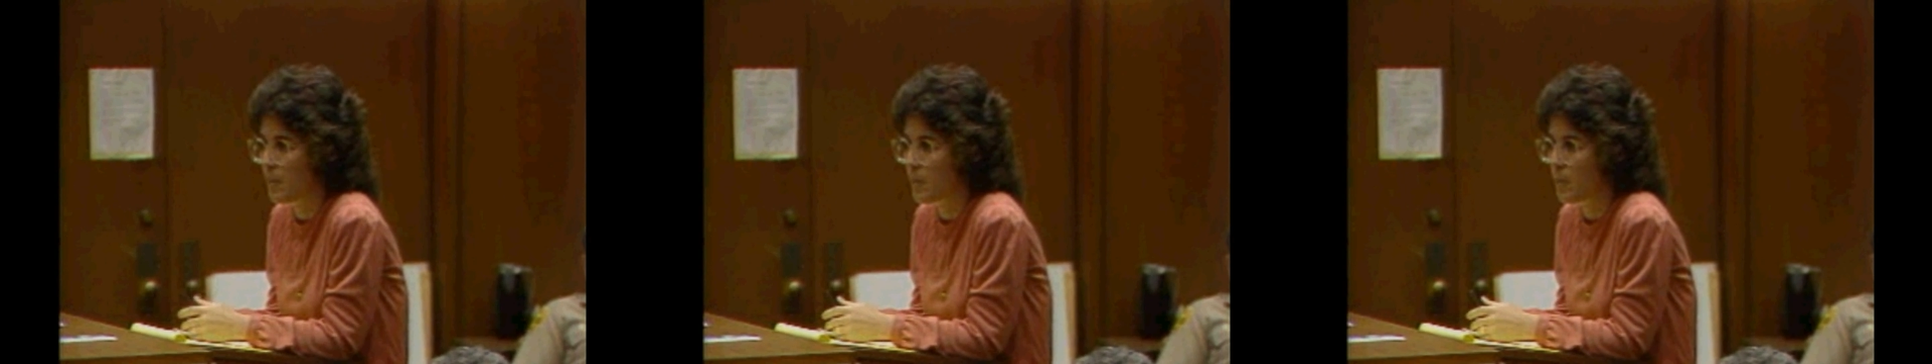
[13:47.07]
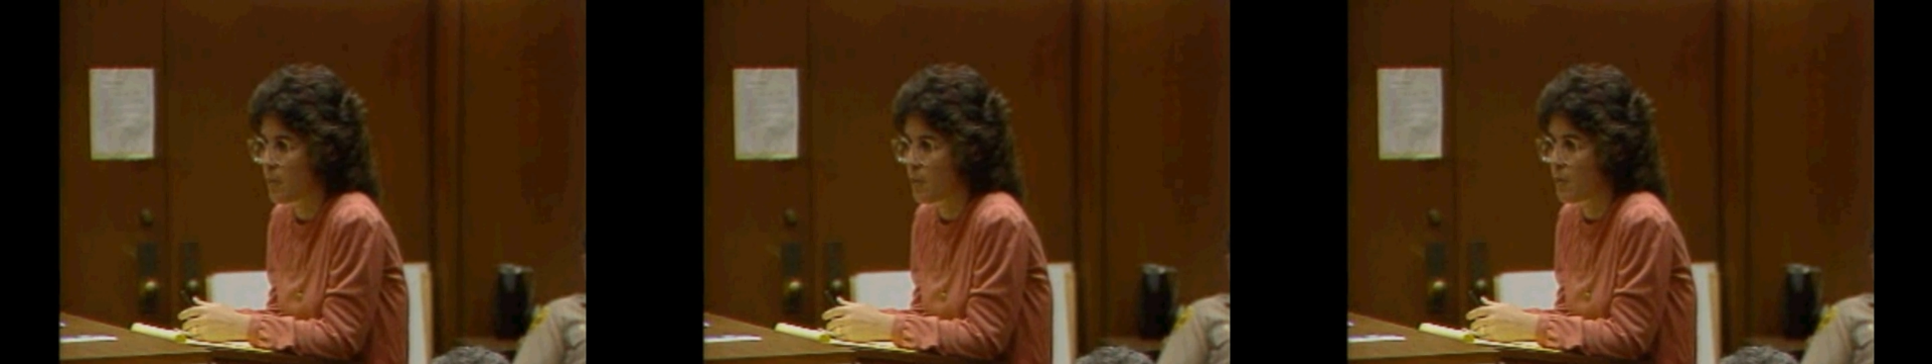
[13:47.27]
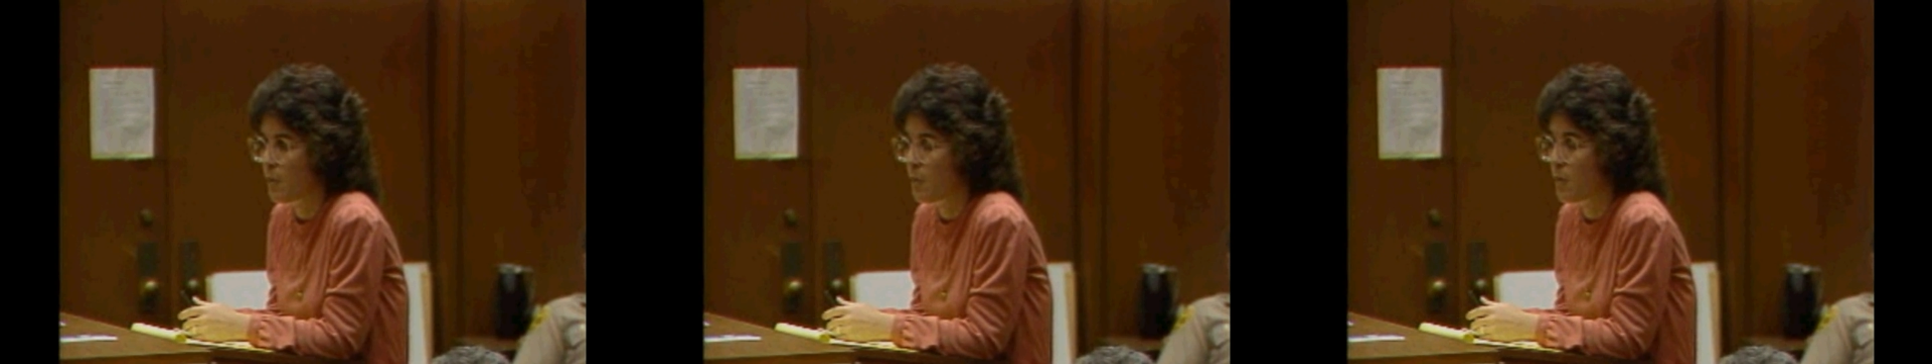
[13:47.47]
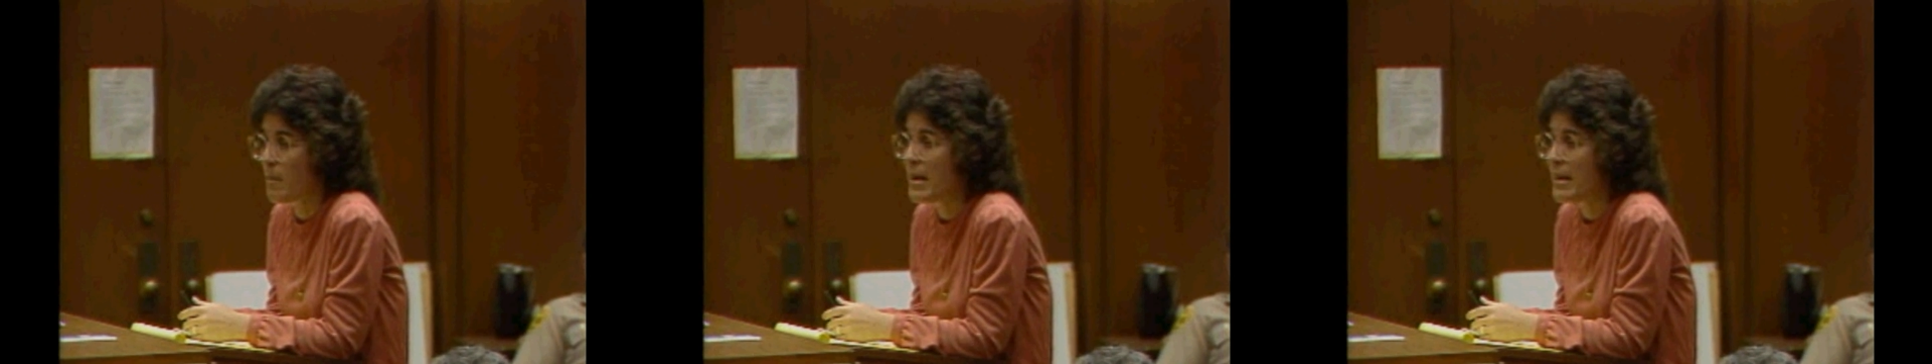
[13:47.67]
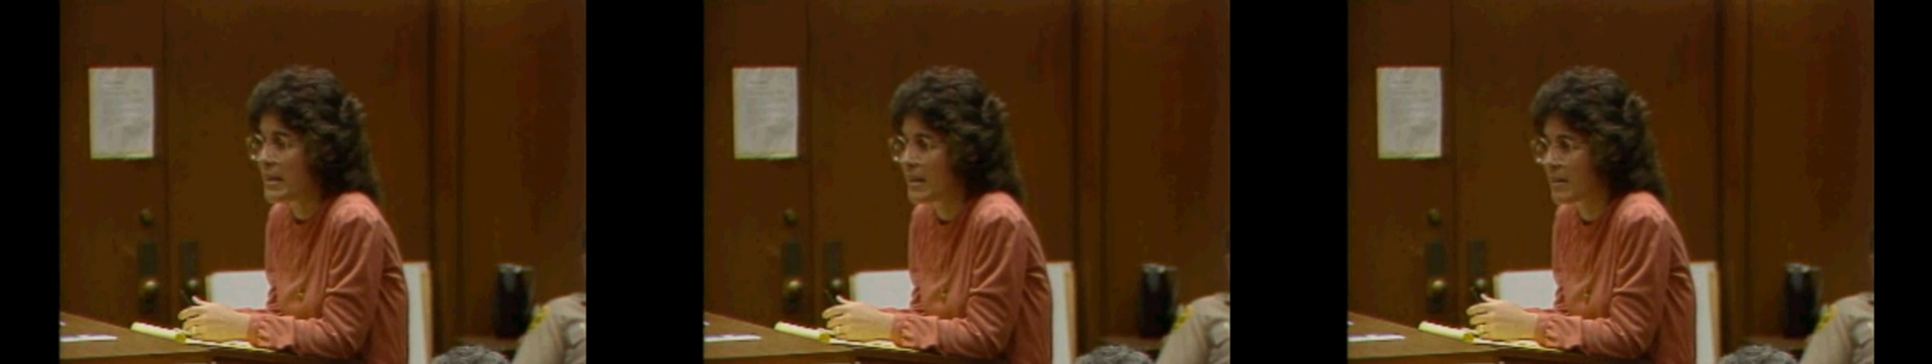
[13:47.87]
were making
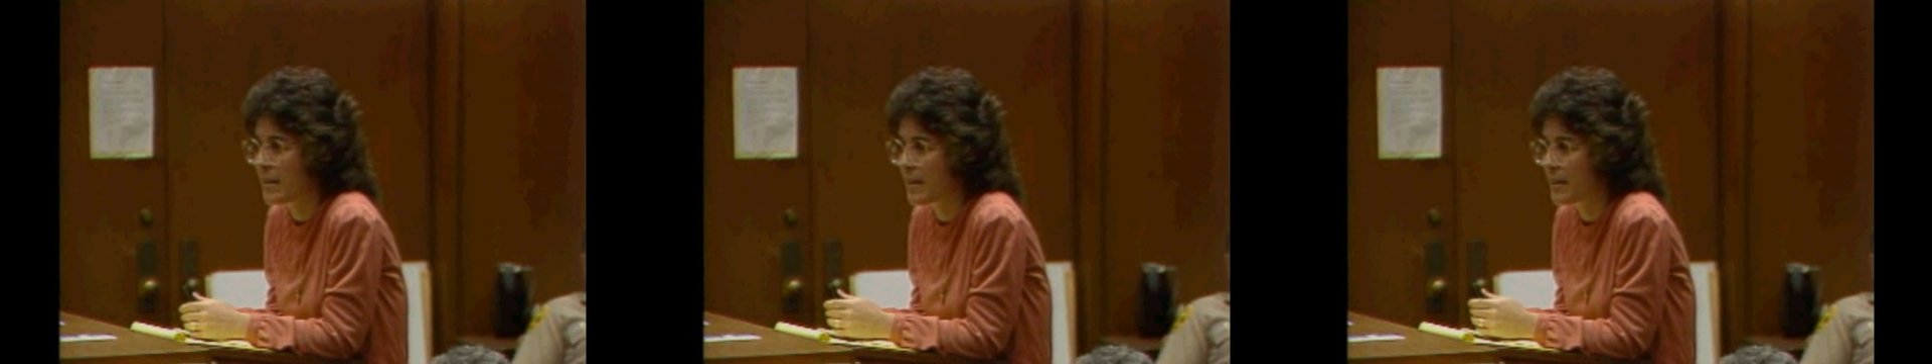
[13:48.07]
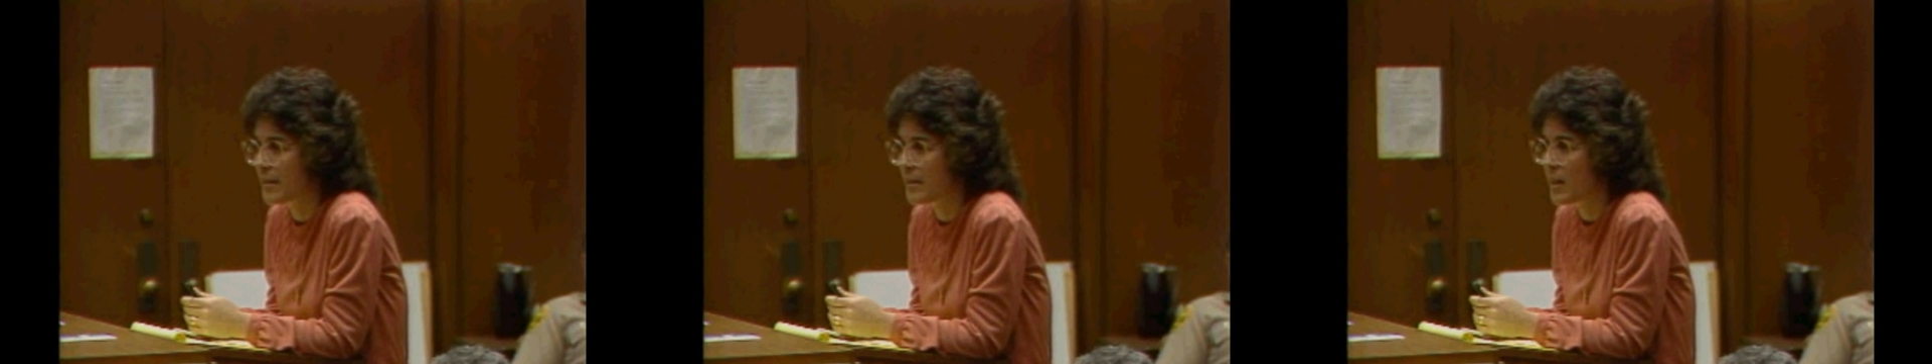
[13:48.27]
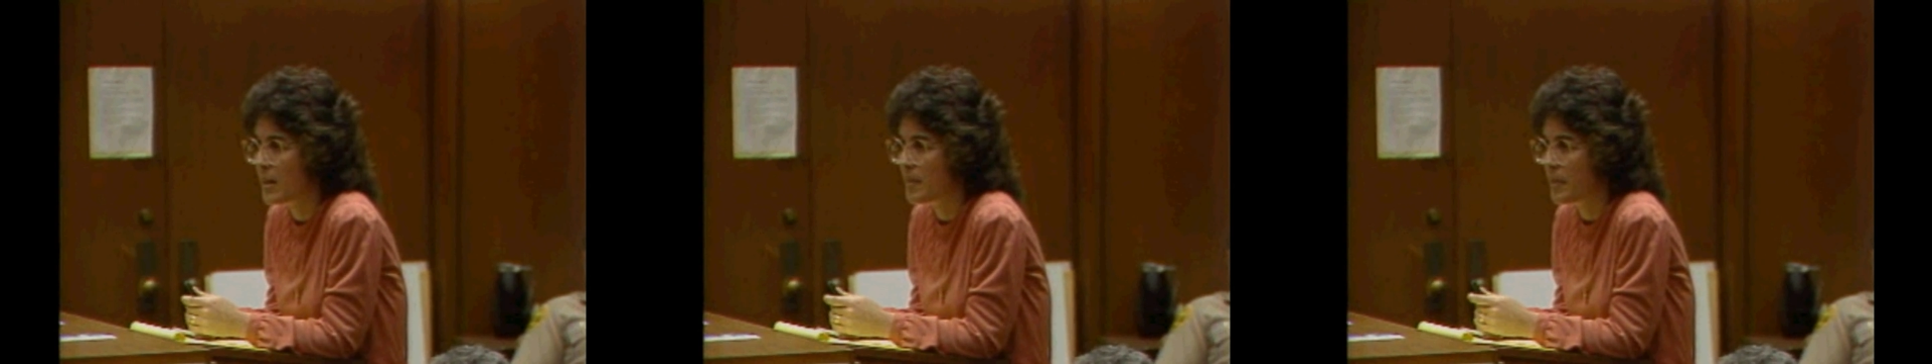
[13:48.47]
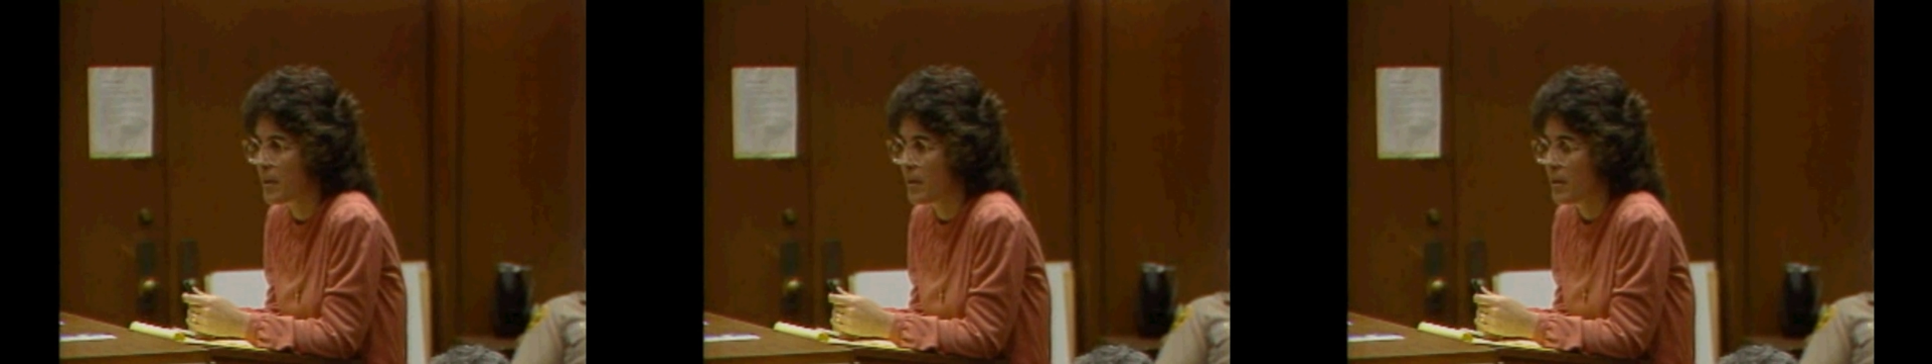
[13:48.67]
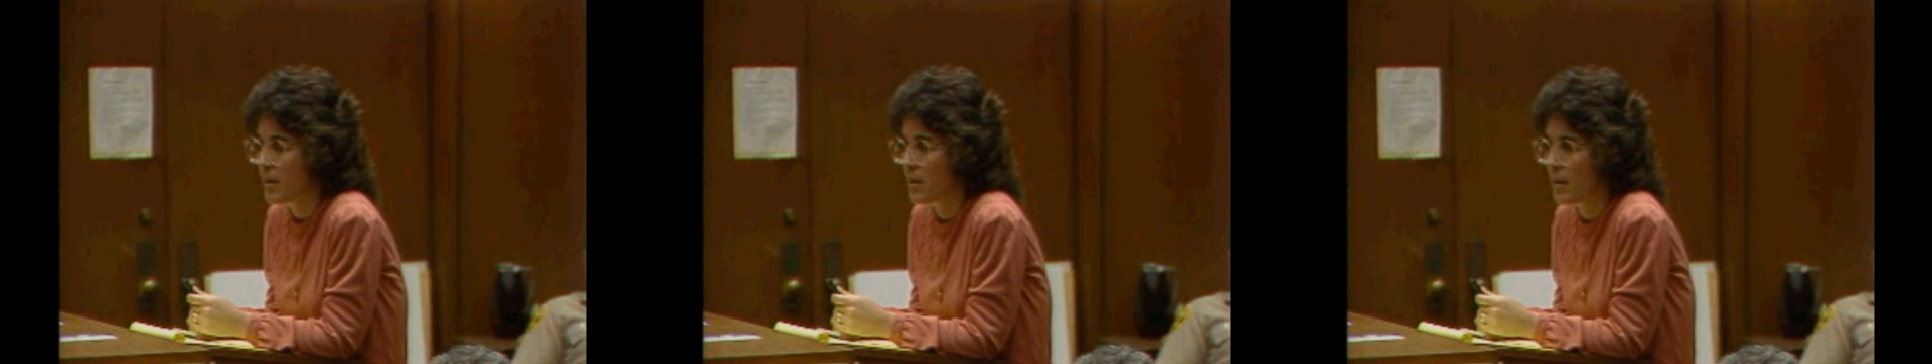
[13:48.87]
things up
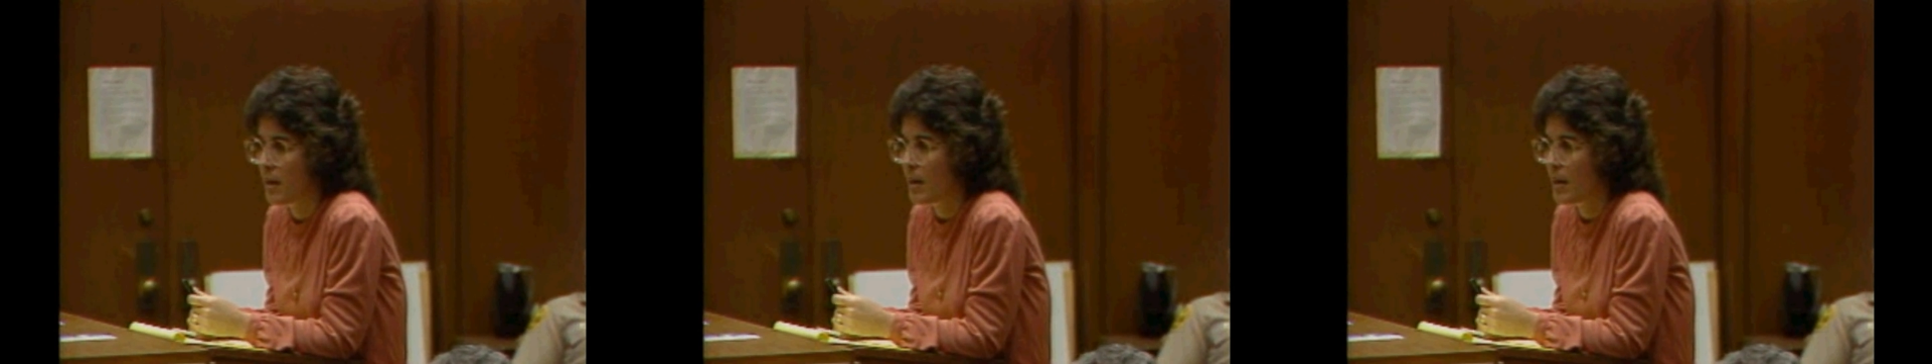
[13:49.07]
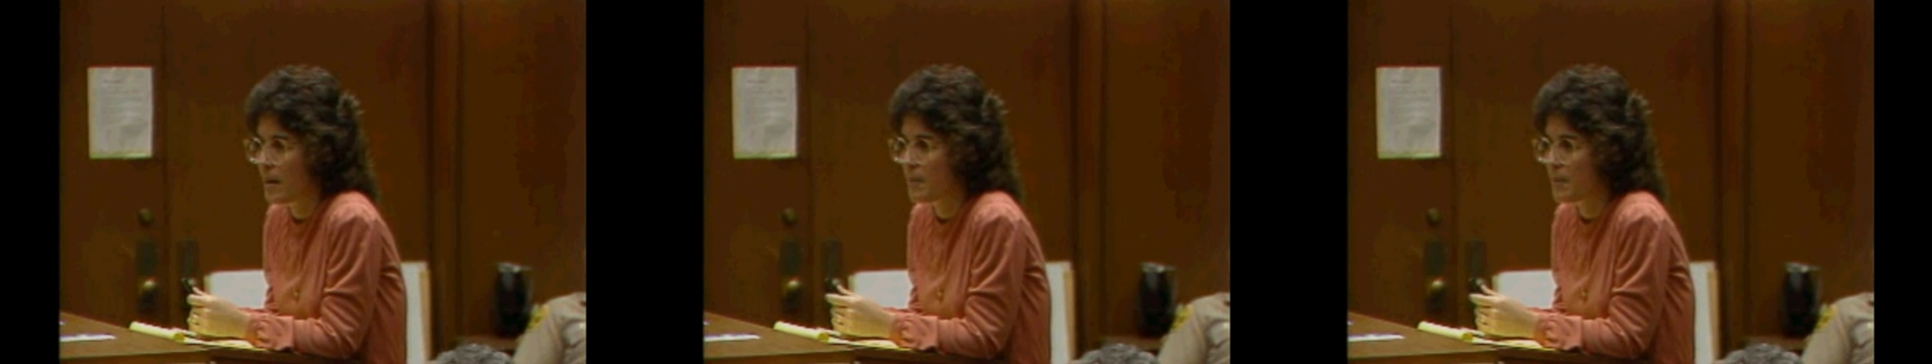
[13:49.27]
just